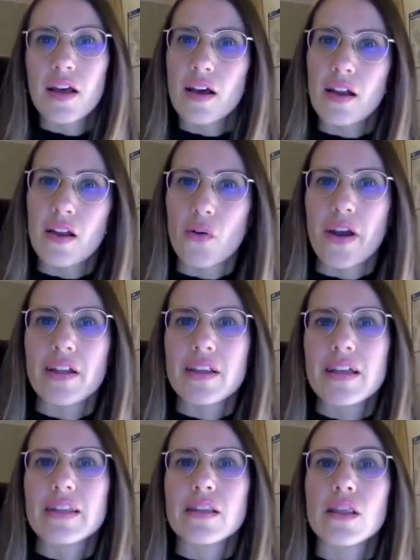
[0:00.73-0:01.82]
Hello again,
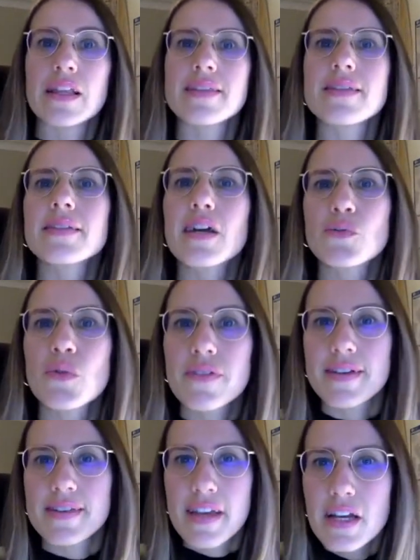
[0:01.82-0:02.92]
and let's start with
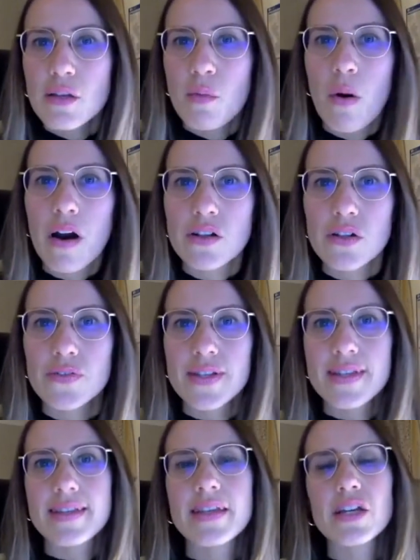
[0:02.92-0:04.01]
the second part of
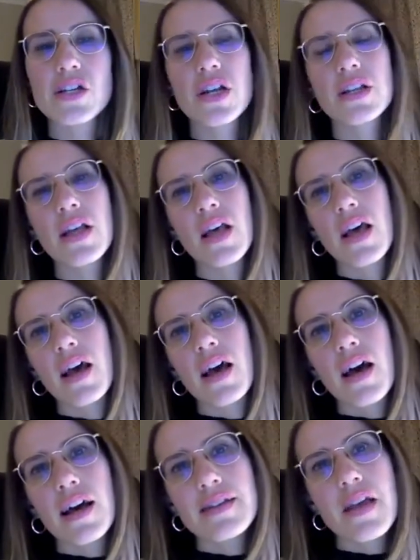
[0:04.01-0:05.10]
this session.
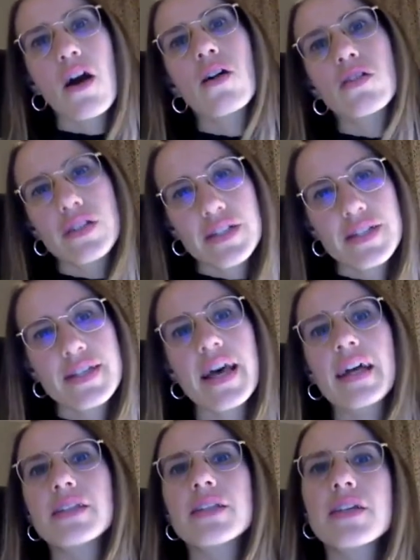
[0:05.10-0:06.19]
As I already
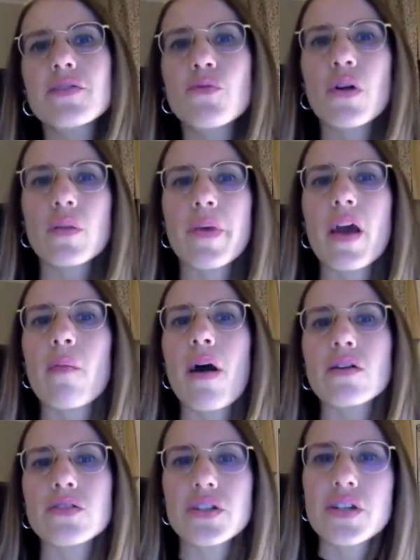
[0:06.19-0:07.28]
said, this will be
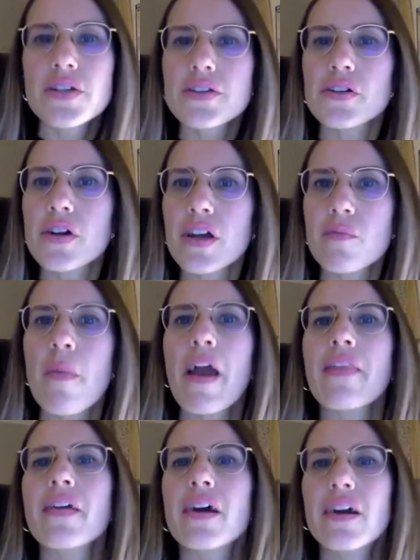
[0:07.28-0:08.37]
about the history and
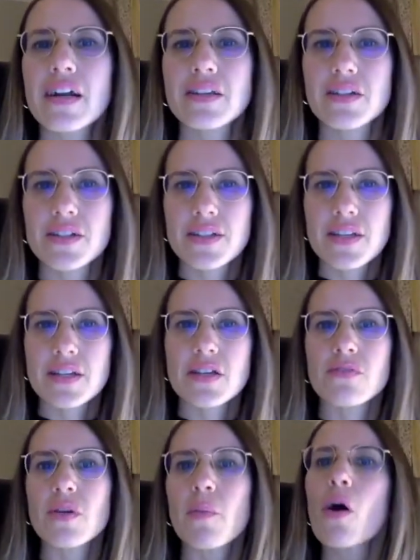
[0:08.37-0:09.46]
main characteristics
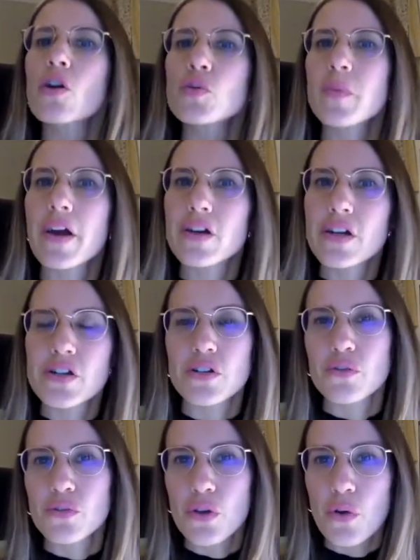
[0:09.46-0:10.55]
of the Polish migration
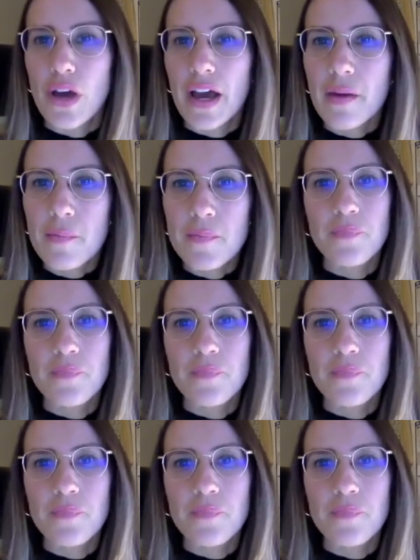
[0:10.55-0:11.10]
to the UK.